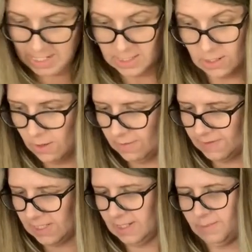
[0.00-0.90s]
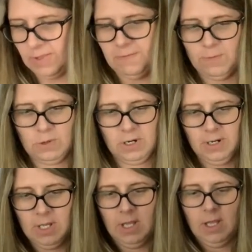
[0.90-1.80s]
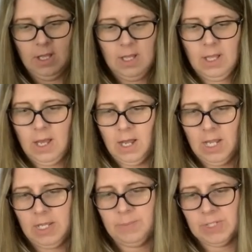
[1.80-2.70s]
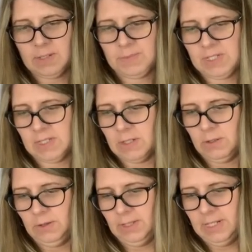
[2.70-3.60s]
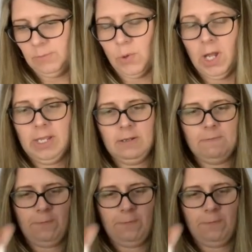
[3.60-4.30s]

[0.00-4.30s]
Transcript: I know I've said that before. I picked up this Lane Bryant